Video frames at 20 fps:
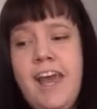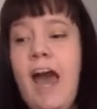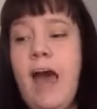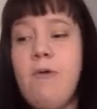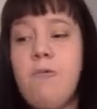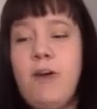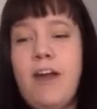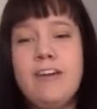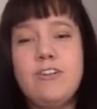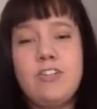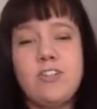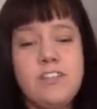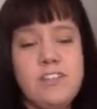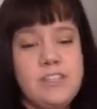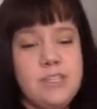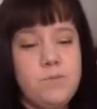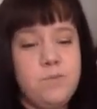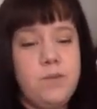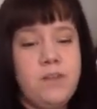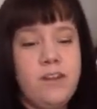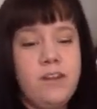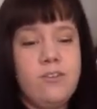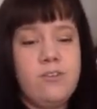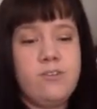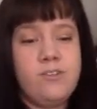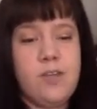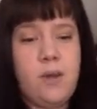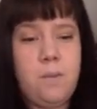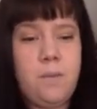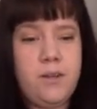And we're actually splitting
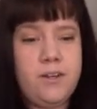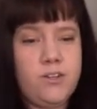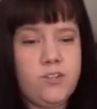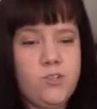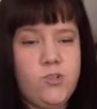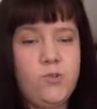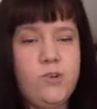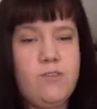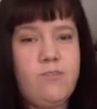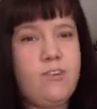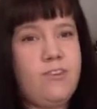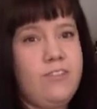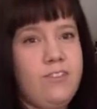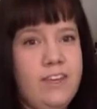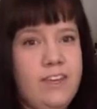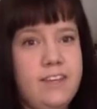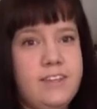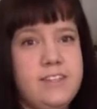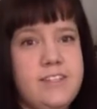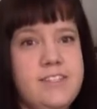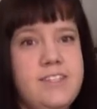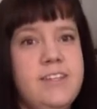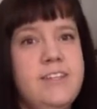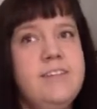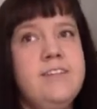those up into two different things.